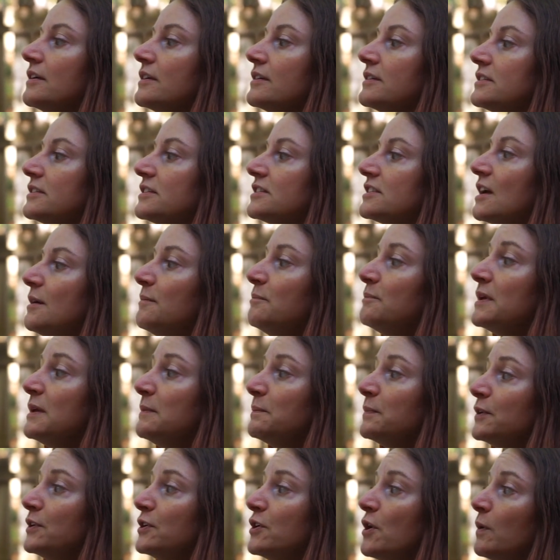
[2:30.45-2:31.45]
Some
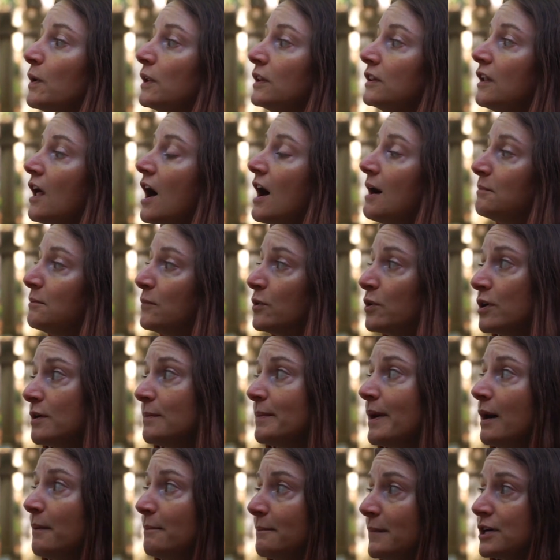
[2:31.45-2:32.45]
people know a lot more
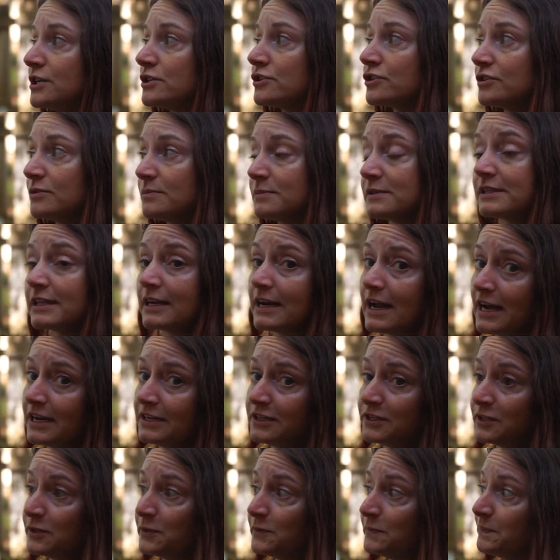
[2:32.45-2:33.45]
about mushrooms than I
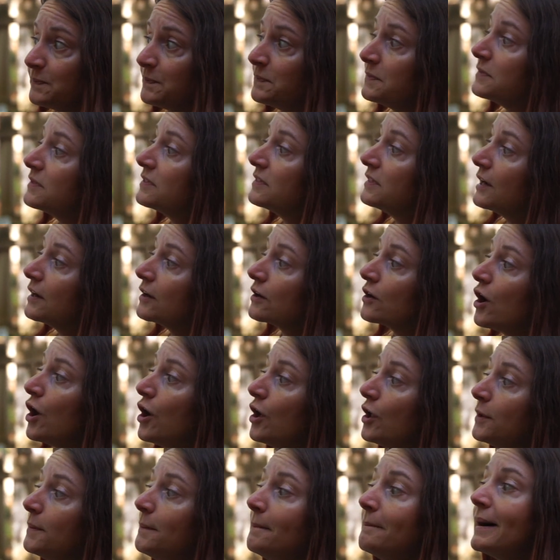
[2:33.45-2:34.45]
do. They're
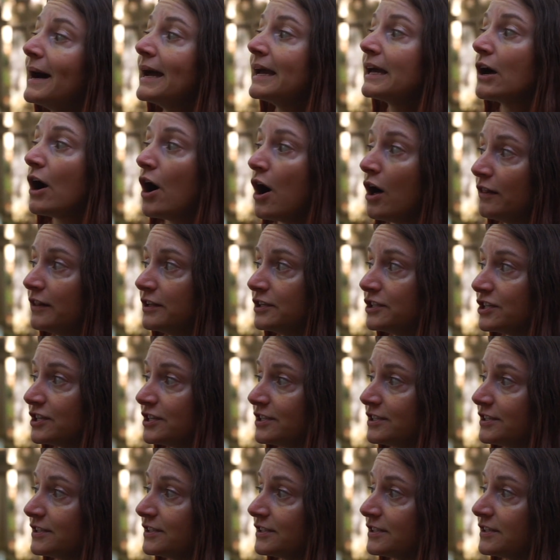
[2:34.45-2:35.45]
called
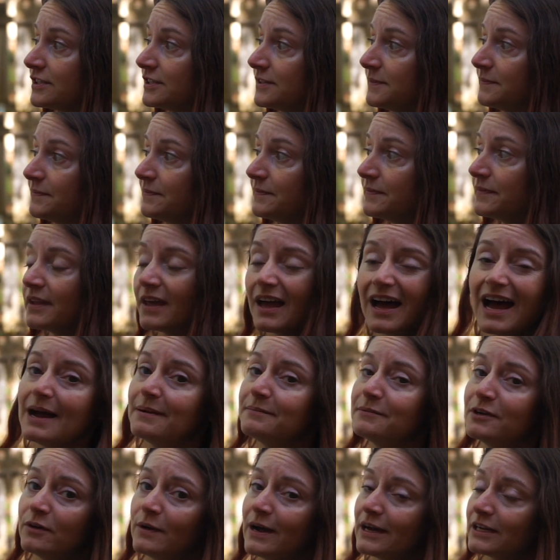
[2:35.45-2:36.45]
mycologists. I'm
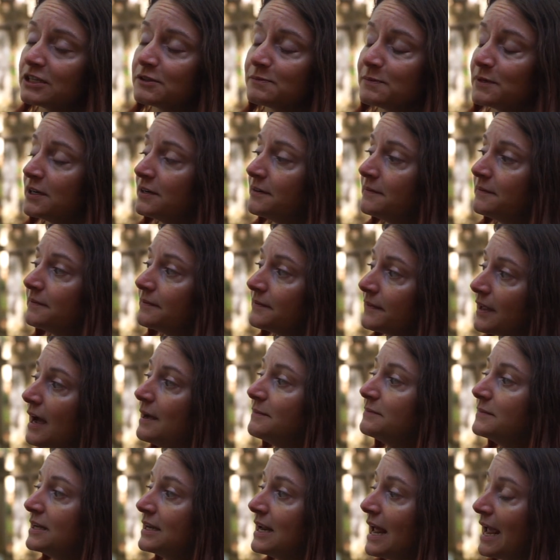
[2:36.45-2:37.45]
no expert.
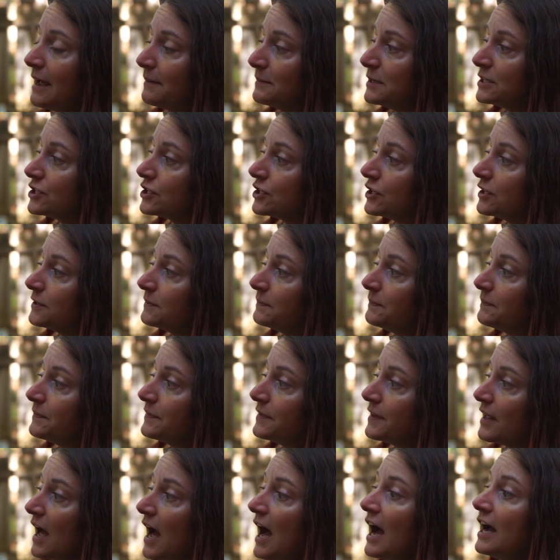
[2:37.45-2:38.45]
I'm an amateur.
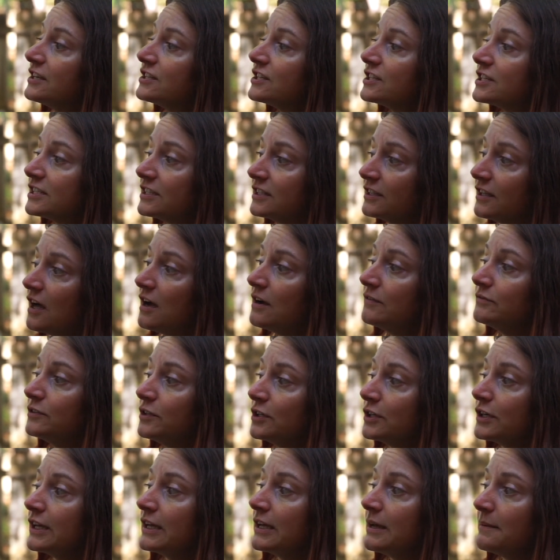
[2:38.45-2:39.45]
I just love
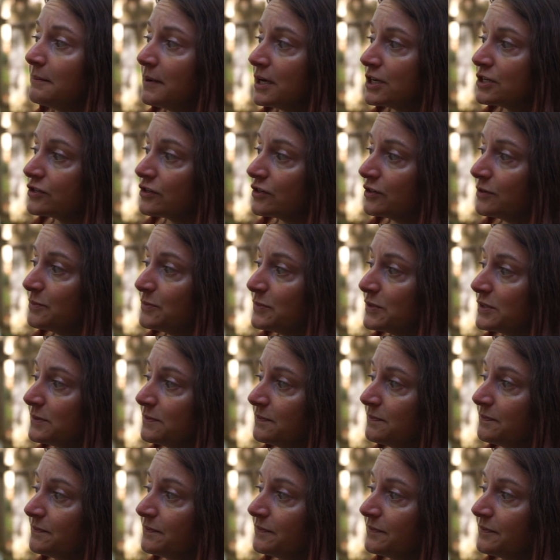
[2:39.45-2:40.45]
looking at mushrooms.
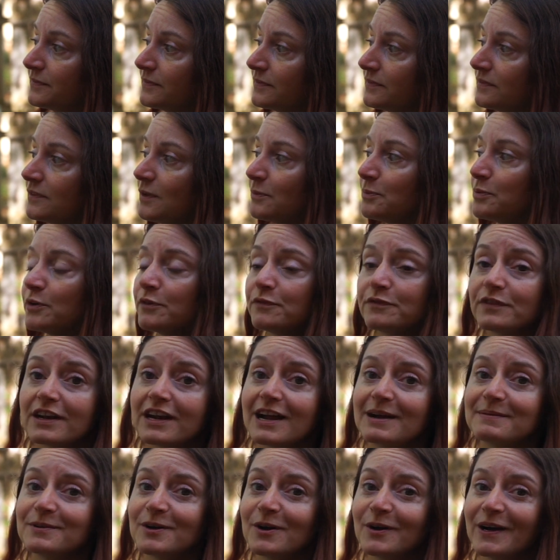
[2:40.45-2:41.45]
The proof that
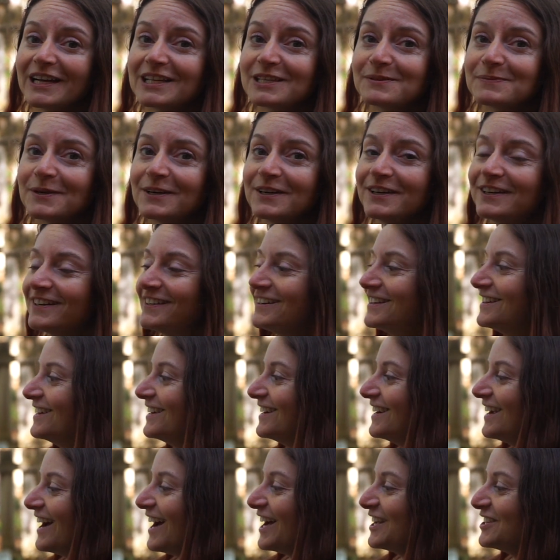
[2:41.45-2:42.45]
I'm no expert?
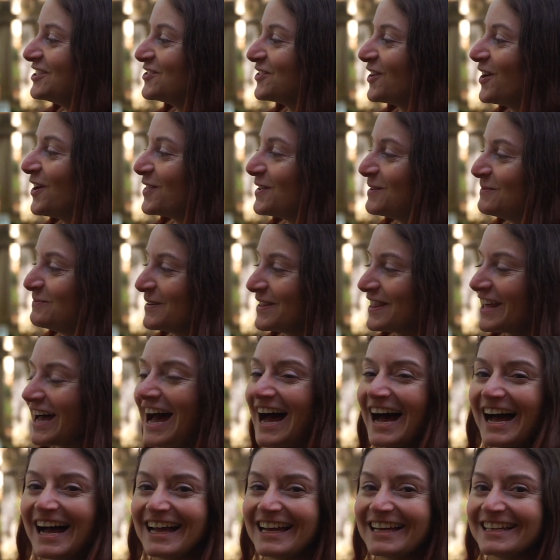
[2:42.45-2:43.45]
I draw them with
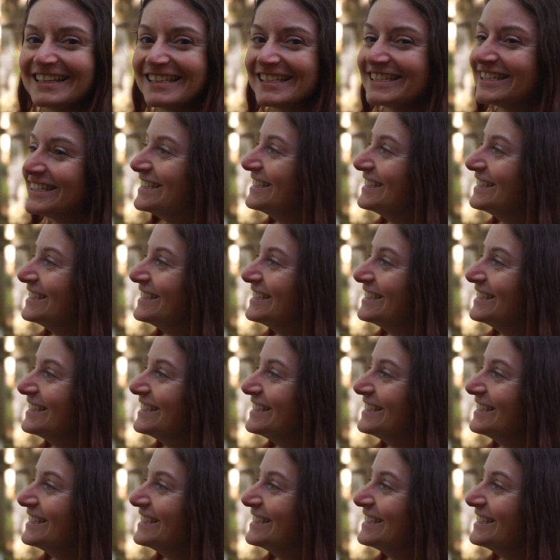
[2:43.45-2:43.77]
eyes.